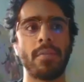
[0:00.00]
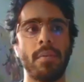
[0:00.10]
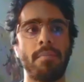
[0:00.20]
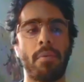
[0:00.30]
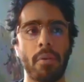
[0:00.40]

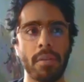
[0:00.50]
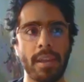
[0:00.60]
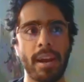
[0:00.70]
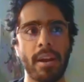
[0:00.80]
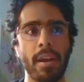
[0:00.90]
Born
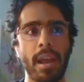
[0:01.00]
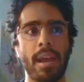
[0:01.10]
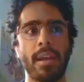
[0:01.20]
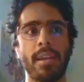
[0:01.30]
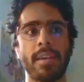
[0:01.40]
there,
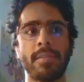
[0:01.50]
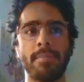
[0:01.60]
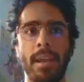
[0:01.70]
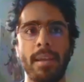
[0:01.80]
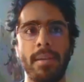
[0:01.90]
and as a
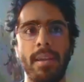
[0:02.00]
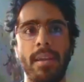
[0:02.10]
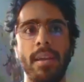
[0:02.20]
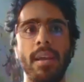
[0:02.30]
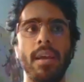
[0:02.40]
baby,